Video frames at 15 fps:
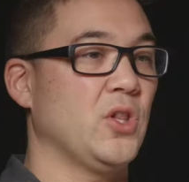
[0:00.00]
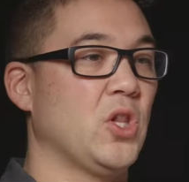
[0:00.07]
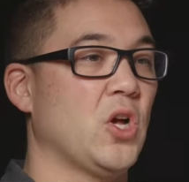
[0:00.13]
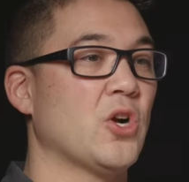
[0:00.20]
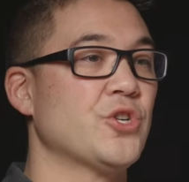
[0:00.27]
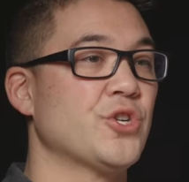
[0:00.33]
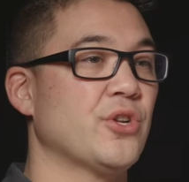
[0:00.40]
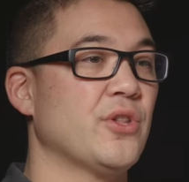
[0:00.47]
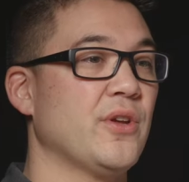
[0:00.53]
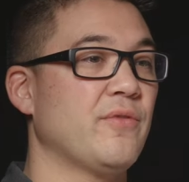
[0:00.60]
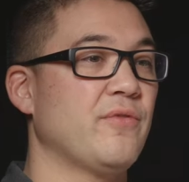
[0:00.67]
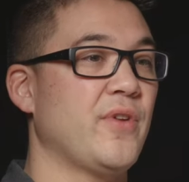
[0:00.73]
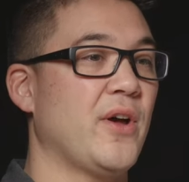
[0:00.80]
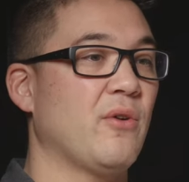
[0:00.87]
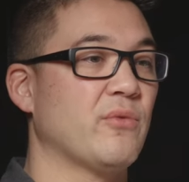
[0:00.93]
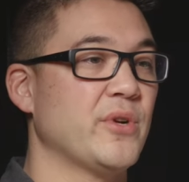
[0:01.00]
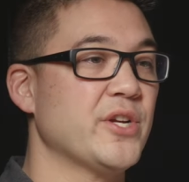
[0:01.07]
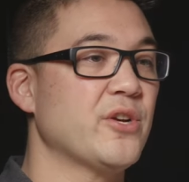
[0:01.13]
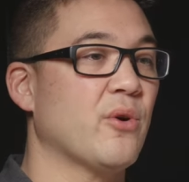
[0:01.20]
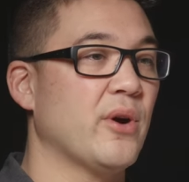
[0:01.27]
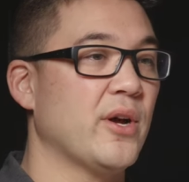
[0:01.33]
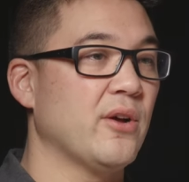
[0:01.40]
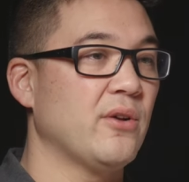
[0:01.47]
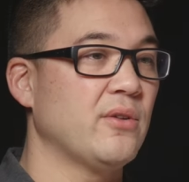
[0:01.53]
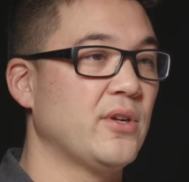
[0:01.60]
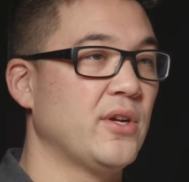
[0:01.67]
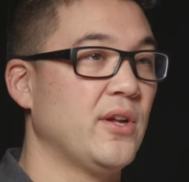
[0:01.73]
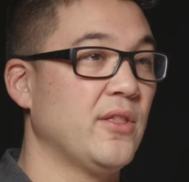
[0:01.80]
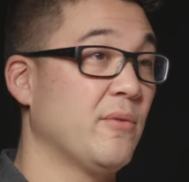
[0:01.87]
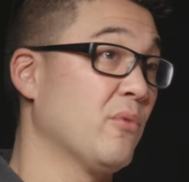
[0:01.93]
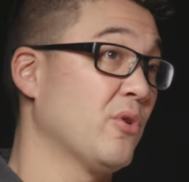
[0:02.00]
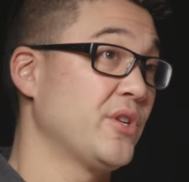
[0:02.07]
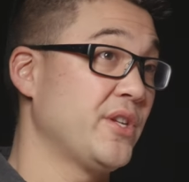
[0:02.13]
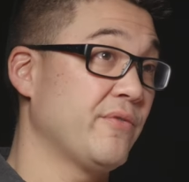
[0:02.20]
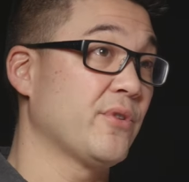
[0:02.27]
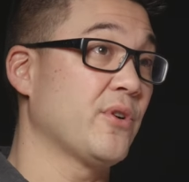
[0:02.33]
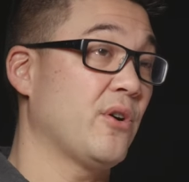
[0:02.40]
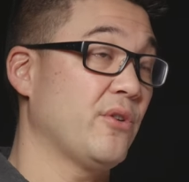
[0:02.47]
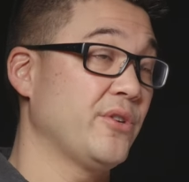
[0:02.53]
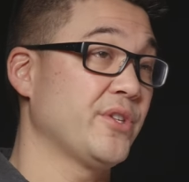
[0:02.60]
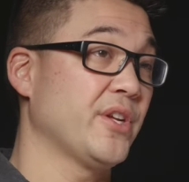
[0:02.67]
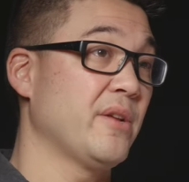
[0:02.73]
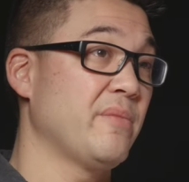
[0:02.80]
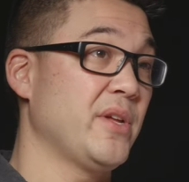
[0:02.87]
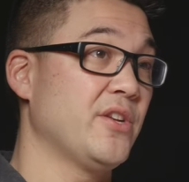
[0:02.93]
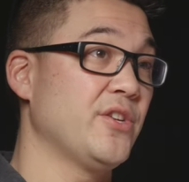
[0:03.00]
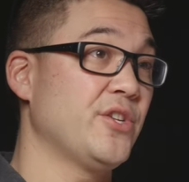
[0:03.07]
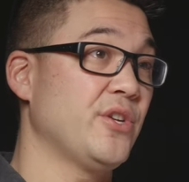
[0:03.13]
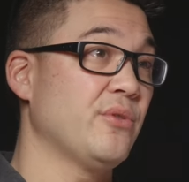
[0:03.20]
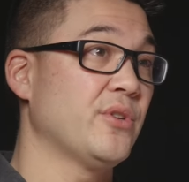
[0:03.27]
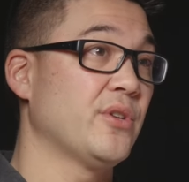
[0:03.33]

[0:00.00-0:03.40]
larger the felt recoil, the more difficult it's going to be to shoot.